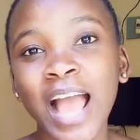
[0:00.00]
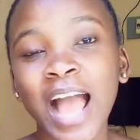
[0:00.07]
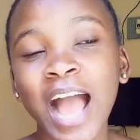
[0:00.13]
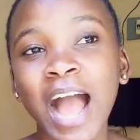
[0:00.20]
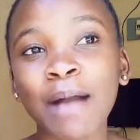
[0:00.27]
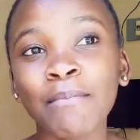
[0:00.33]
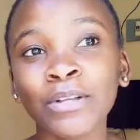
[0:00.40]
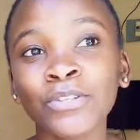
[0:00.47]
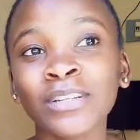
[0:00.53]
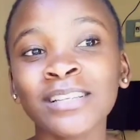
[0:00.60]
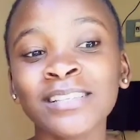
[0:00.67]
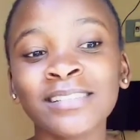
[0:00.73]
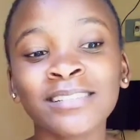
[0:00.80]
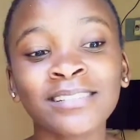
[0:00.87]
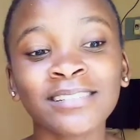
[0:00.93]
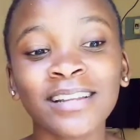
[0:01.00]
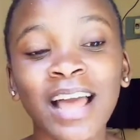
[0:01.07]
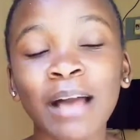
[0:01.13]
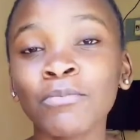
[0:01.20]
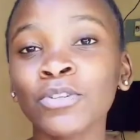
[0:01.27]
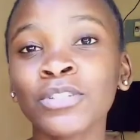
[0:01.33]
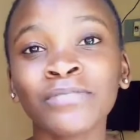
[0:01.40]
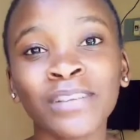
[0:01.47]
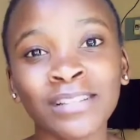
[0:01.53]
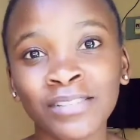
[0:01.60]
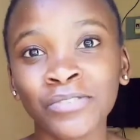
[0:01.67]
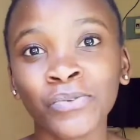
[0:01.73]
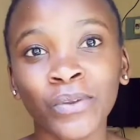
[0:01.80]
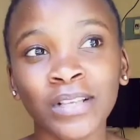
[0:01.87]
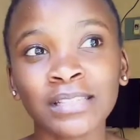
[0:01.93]
I'm actually stressed. I'm not even
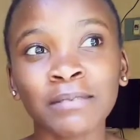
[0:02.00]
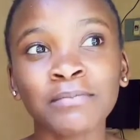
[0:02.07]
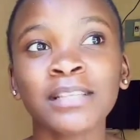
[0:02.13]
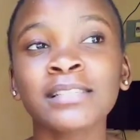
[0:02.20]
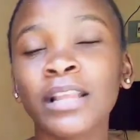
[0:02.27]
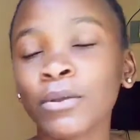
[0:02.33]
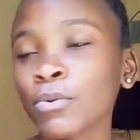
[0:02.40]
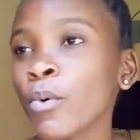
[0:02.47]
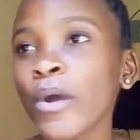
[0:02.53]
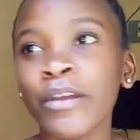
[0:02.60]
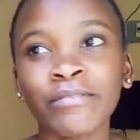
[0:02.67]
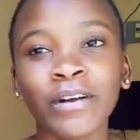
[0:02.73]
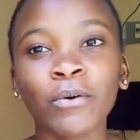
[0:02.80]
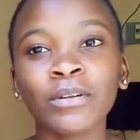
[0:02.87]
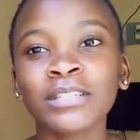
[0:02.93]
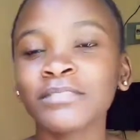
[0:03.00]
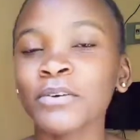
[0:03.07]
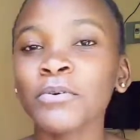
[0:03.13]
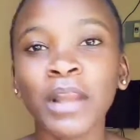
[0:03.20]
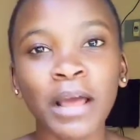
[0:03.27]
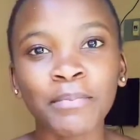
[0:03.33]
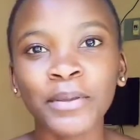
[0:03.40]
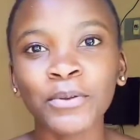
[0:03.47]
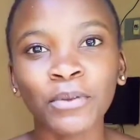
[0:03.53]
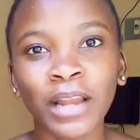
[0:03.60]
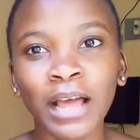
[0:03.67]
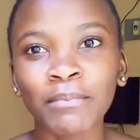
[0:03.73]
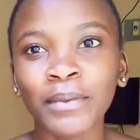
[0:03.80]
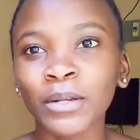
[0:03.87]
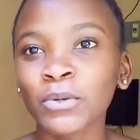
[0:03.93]
stressed. I'm just like, whatever, whatever will happen will
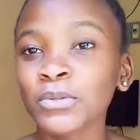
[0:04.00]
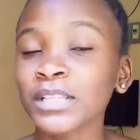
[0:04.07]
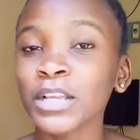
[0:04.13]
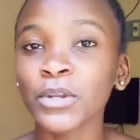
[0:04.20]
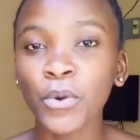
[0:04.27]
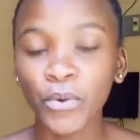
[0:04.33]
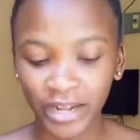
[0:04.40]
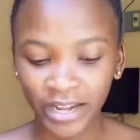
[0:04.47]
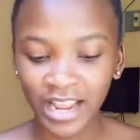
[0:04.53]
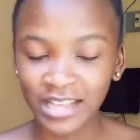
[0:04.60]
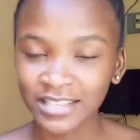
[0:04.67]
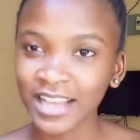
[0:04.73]
happen because I know already as a